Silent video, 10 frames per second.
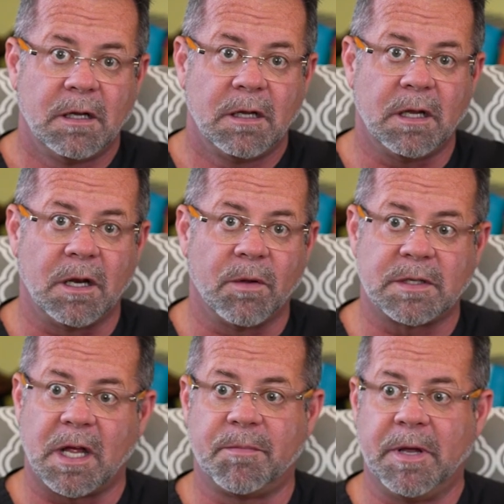You know,
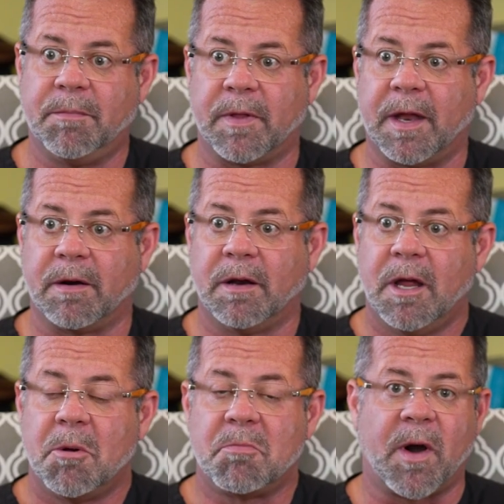there's a lot of people that are
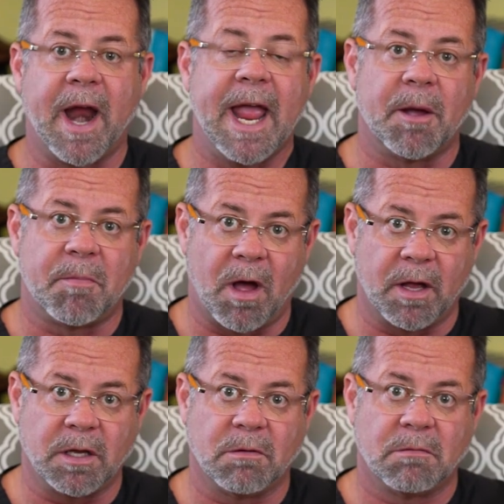preying
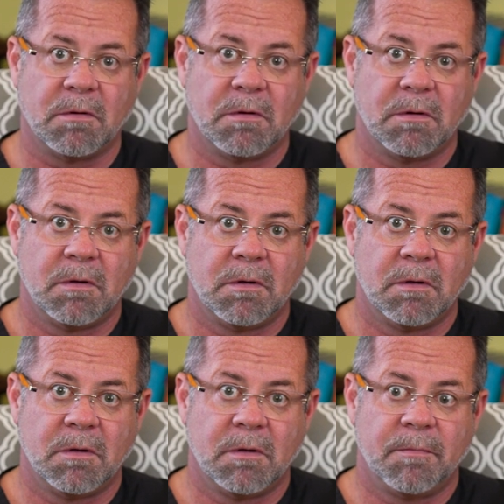upon you
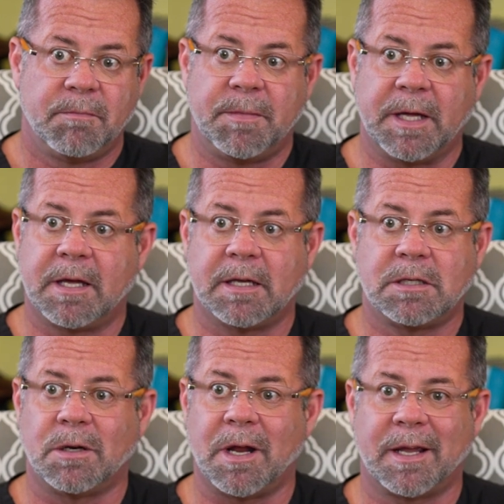
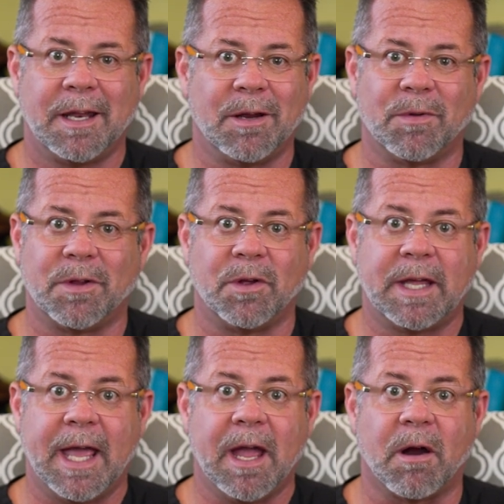because you're not getting really good
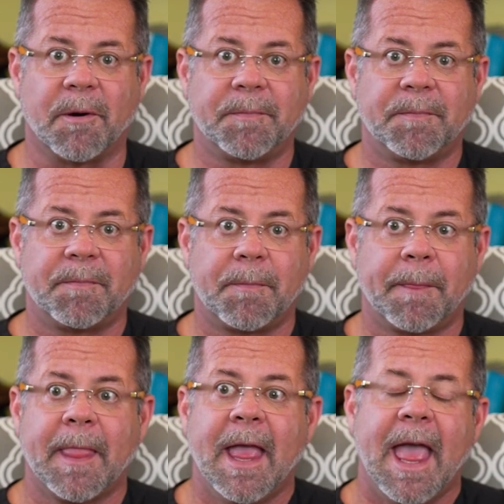care.
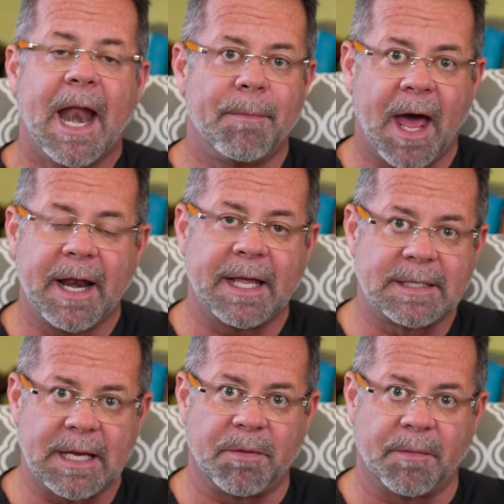And I'm not
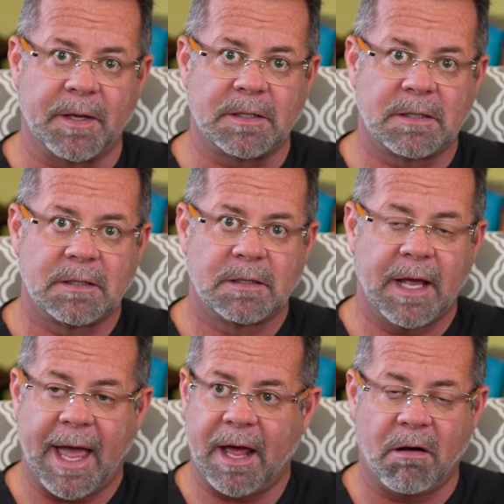against supplements
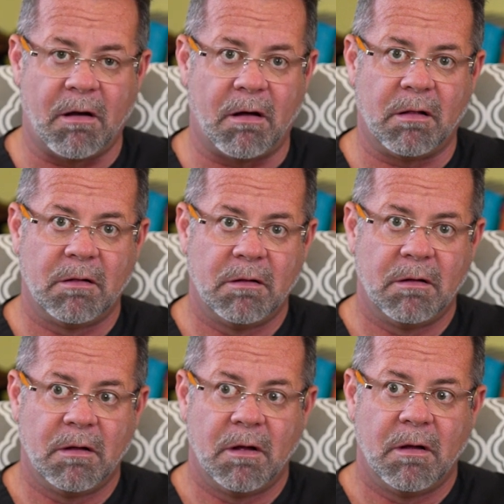at all.
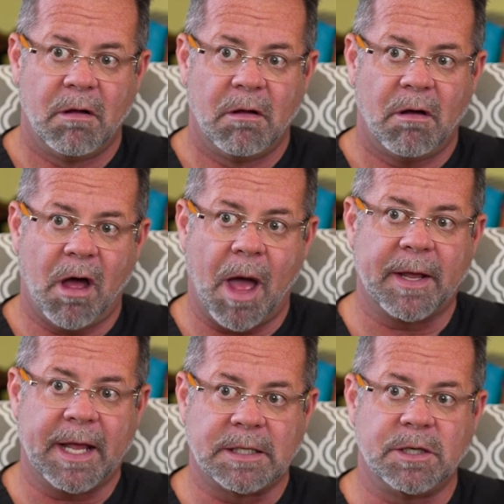I'm
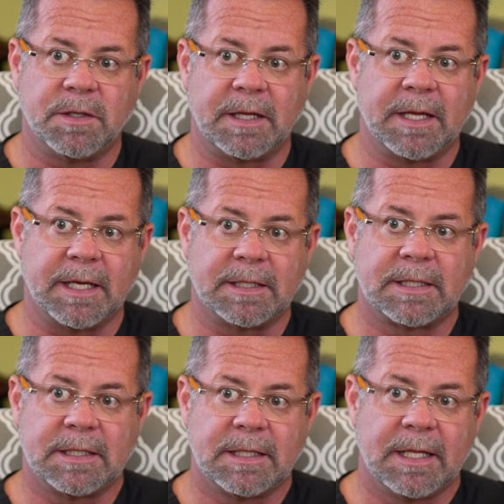against using
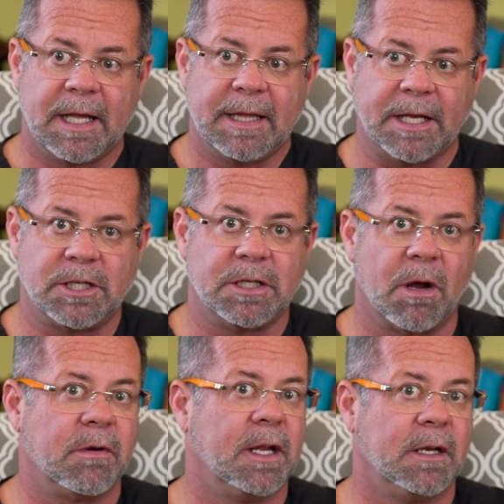things that you
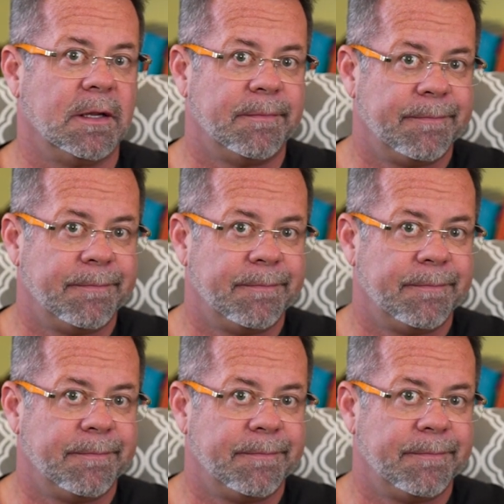don't need.